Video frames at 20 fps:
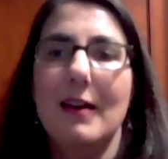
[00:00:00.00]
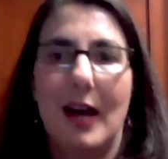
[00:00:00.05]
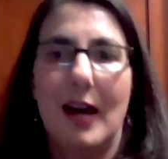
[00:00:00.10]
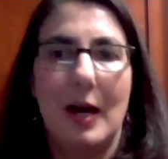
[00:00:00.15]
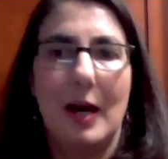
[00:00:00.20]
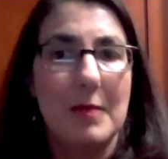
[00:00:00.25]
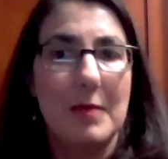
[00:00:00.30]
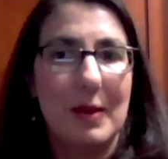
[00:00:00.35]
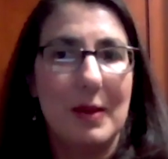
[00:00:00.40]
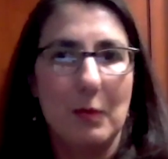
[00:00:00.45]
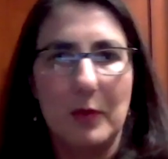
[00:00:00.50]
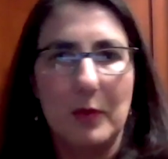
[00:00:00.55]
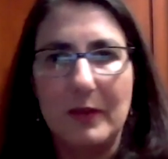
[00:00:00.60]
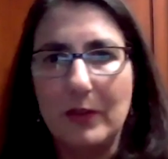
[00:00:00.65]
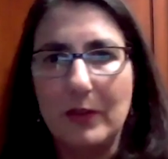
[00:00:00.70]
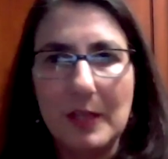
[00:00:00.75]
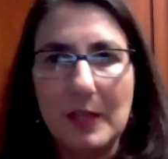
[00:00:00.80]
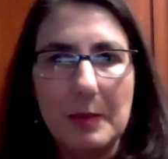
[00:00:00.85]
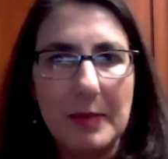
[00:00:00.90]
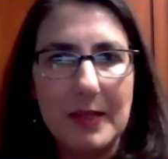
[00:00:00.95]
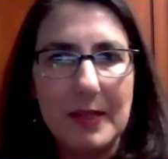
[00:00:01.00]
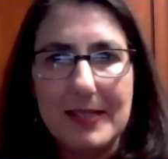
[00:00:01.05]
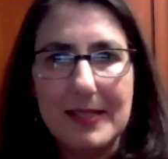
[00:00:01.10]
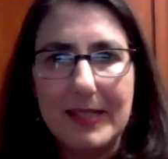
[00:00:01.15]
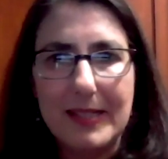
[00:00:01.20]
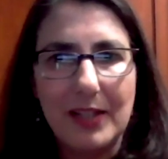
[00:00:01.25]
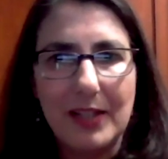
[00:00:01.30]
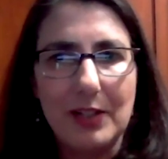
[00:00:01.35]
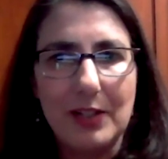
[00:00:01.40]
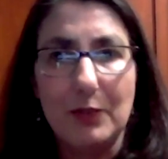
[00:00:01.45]
Um, we've only been
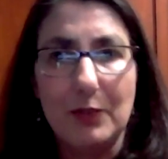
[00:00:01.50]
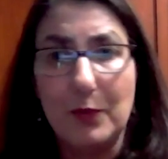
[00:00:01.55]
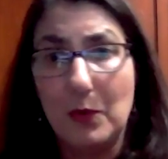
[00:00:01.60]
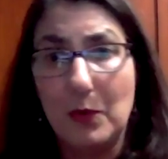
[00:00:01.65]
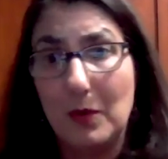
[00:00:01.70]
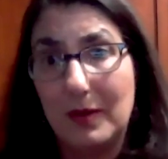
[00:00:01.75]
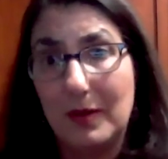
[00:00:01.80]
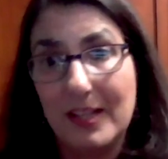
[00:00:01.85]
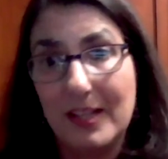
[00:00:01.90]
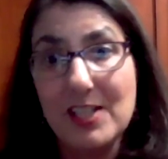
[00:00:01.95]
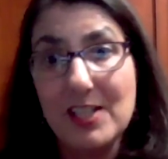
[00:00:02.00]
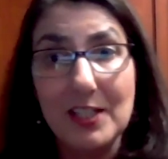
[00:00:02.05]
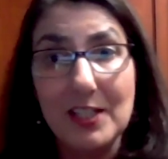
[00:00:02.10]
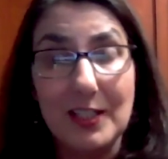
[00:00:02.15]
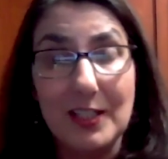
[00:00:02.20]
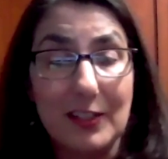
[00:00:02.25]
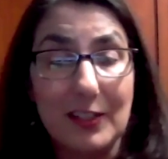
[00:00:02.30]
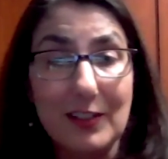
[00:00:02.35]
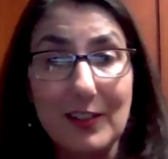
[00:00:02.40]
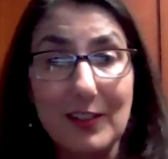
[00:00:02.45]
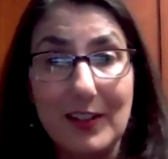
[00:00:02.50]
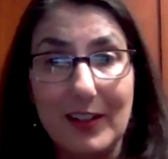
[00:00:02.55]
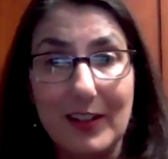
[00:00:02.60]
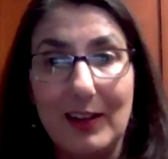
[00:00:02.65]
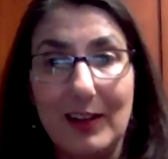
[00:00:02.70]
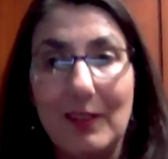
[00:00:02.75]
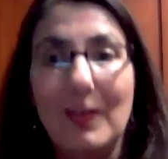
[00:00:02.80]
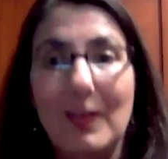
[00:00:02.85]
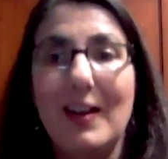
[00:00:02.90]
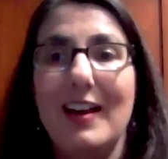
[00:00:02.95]
together for less than a year
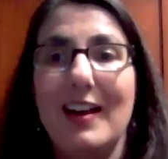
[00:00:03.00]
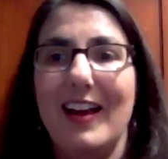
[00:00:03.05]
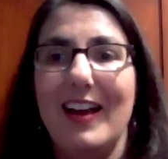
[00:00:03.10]
now,